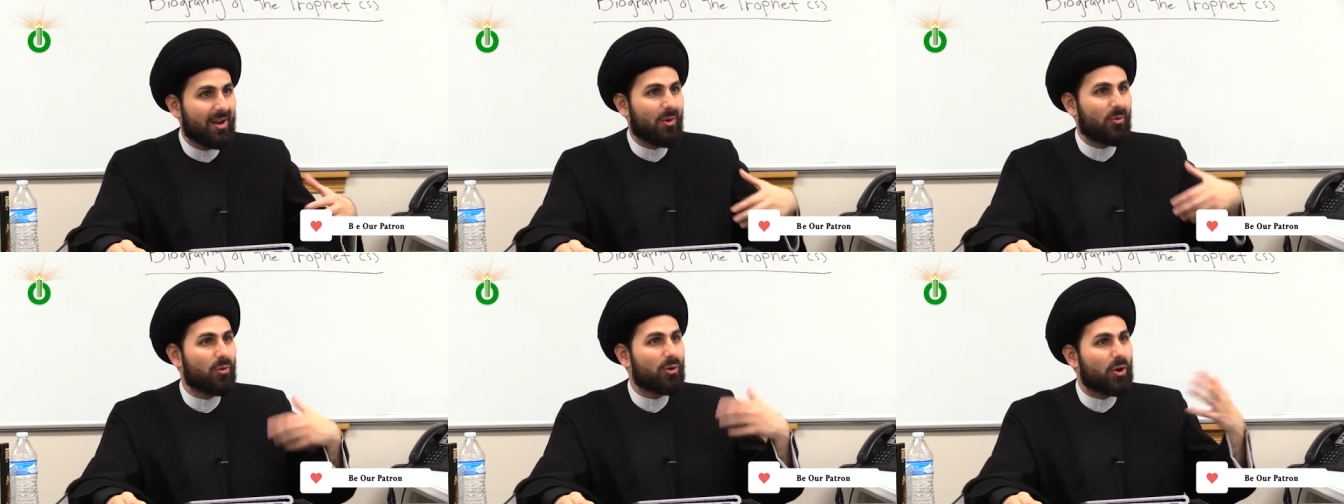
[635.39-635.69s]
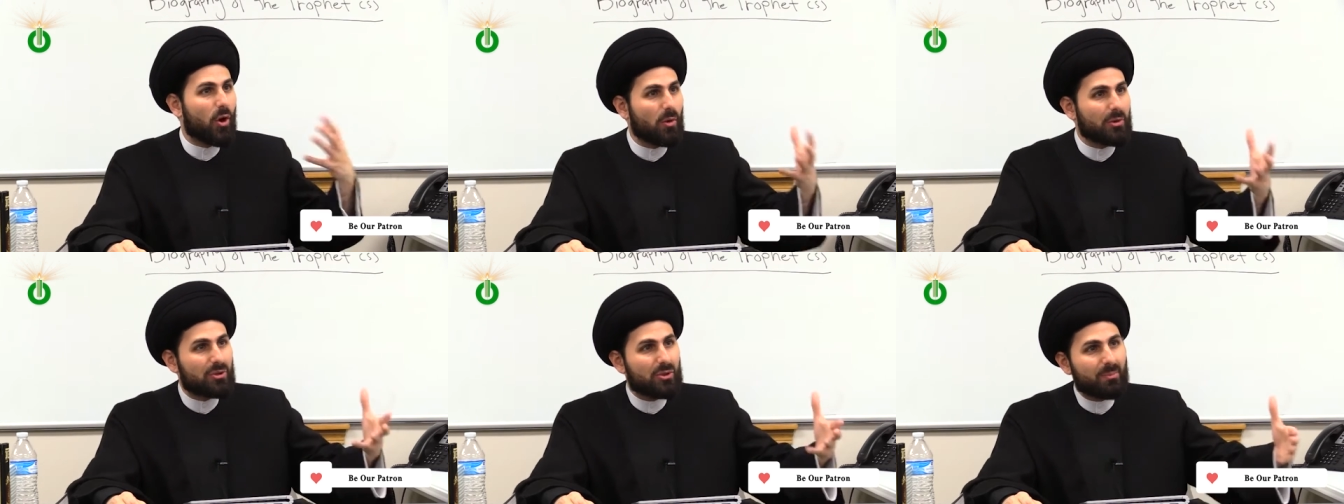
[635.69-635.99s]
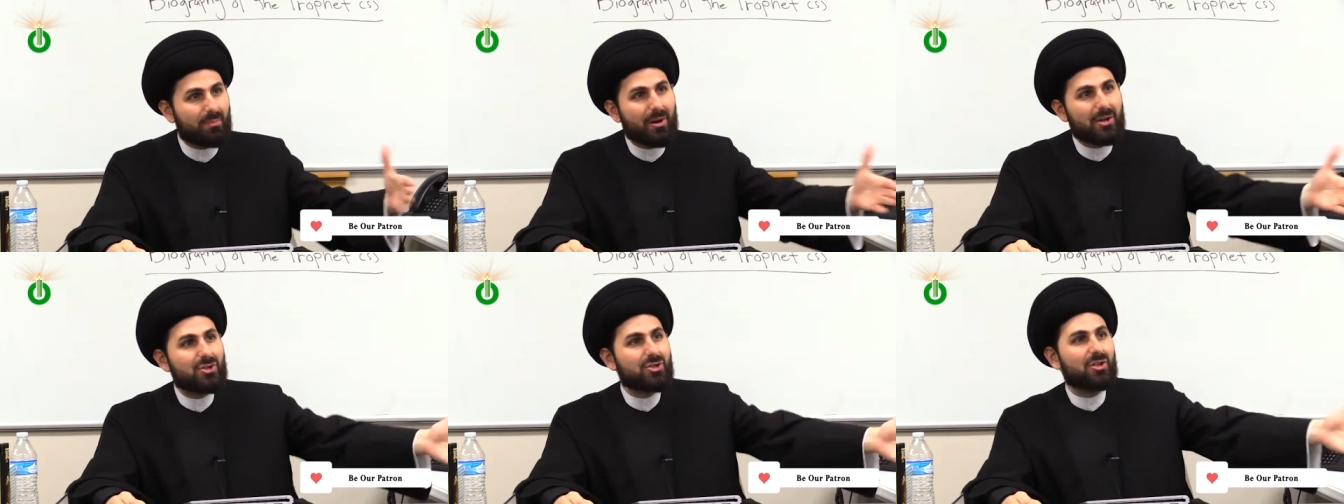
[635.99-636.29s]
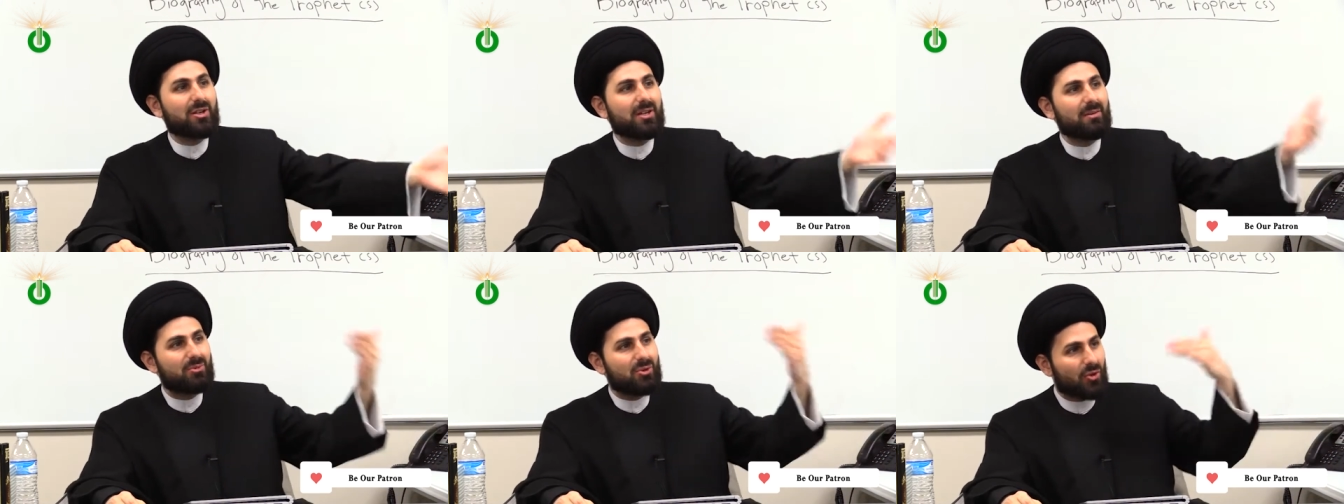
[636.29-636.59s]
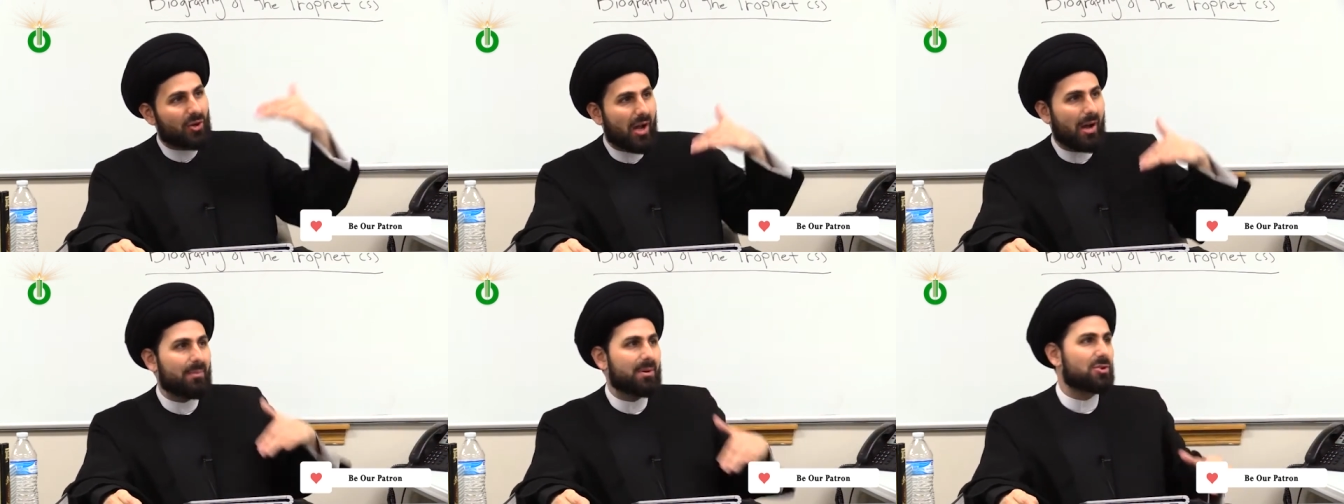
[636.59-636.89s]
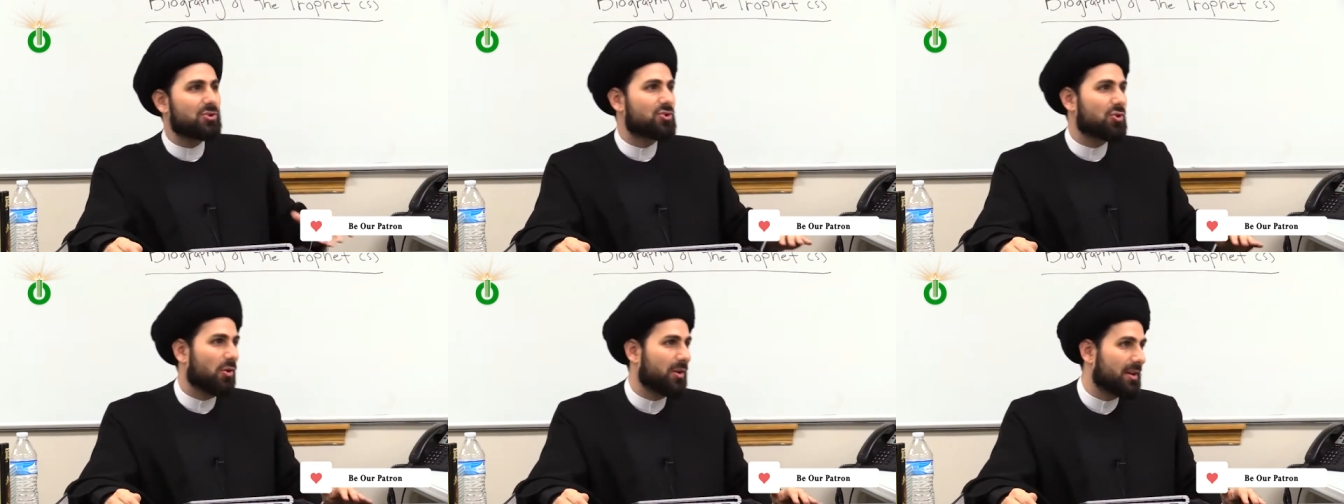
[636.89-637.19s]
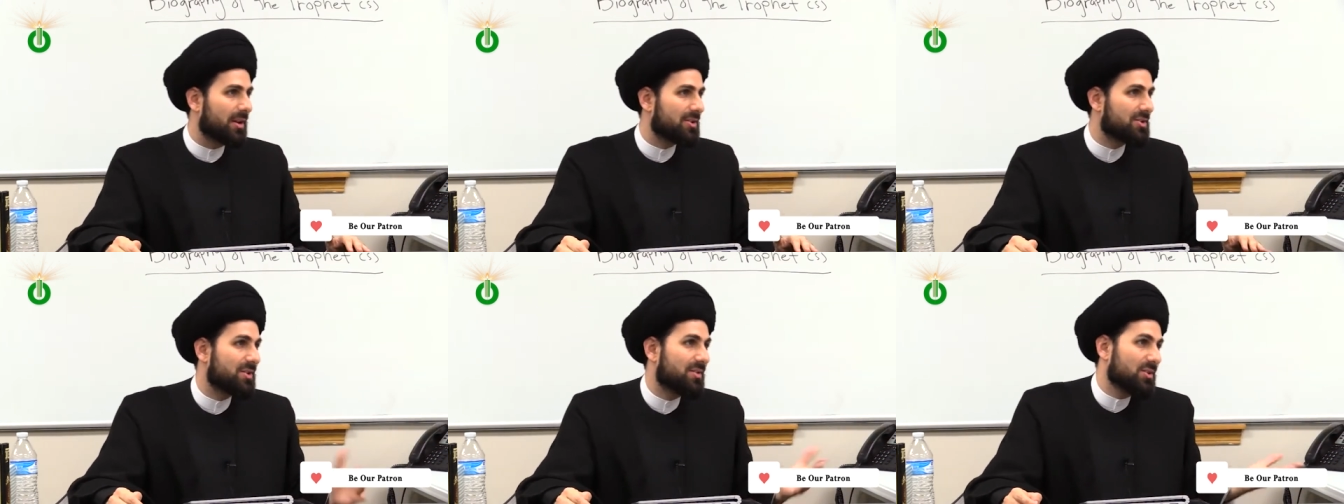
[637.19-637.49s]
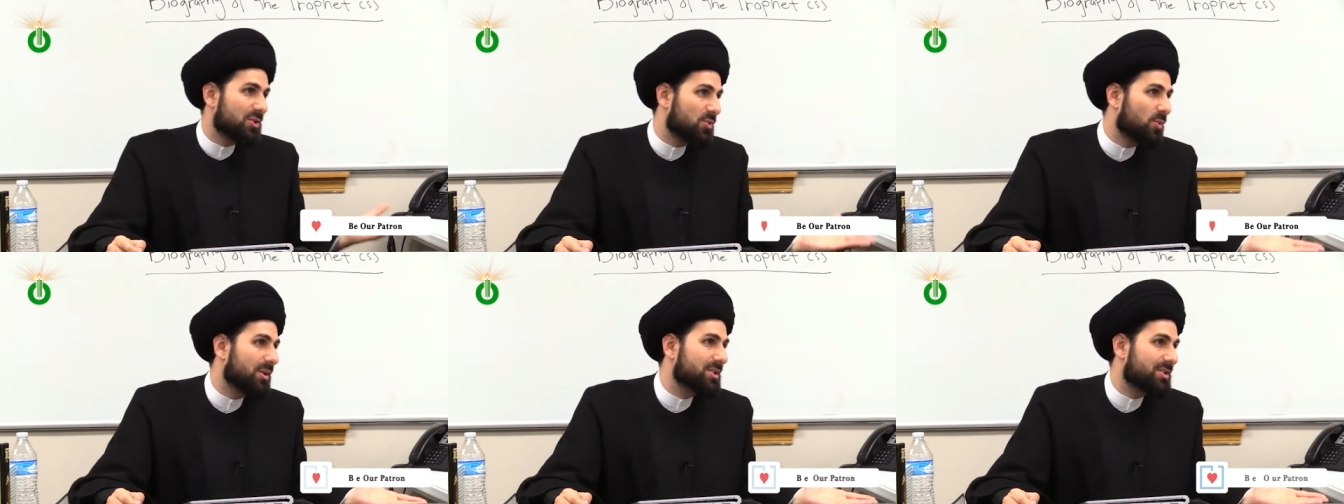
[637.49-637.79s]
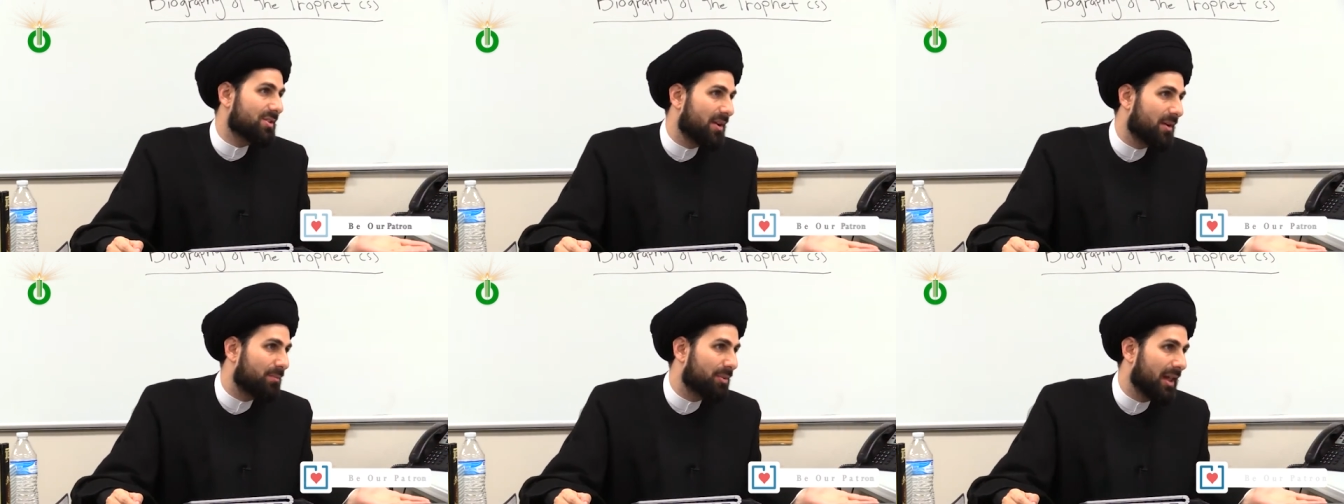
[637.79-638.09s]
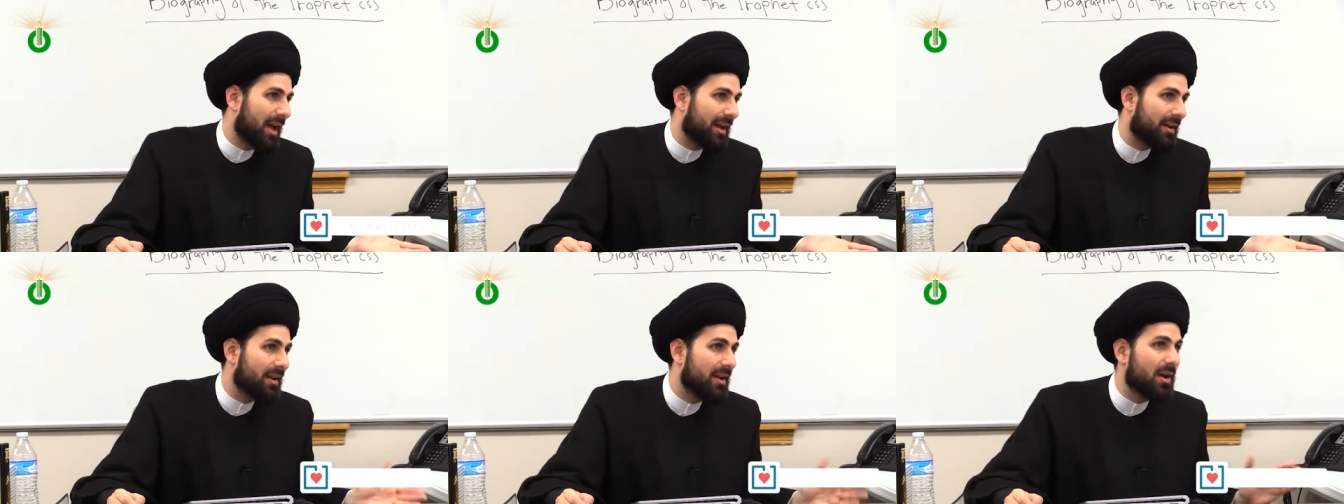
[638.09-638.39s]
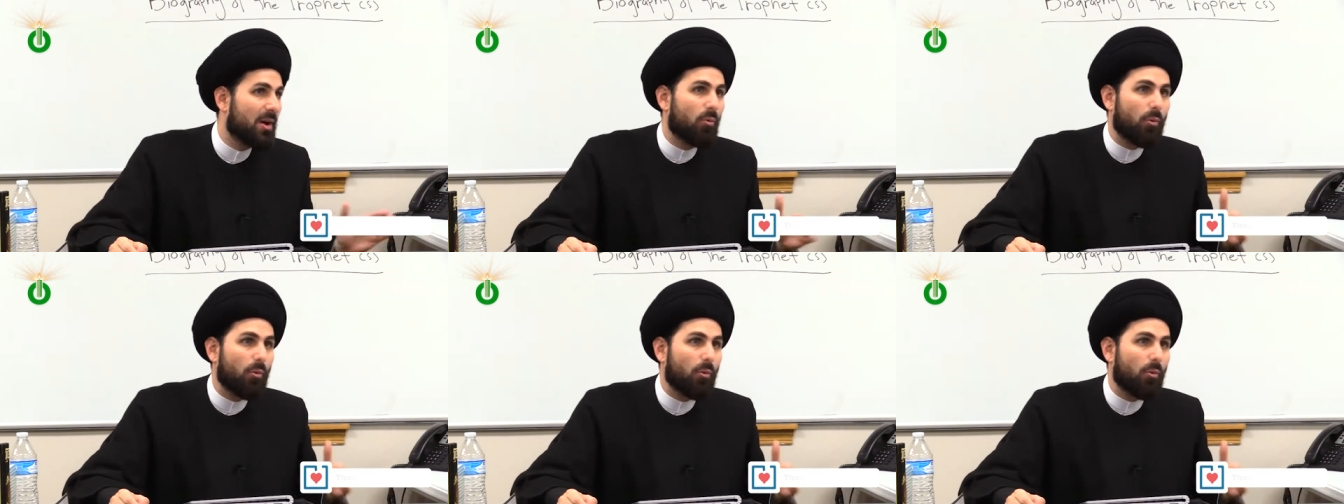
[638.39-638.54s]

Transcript: We're going to pressure him to come and join us. This was their plan.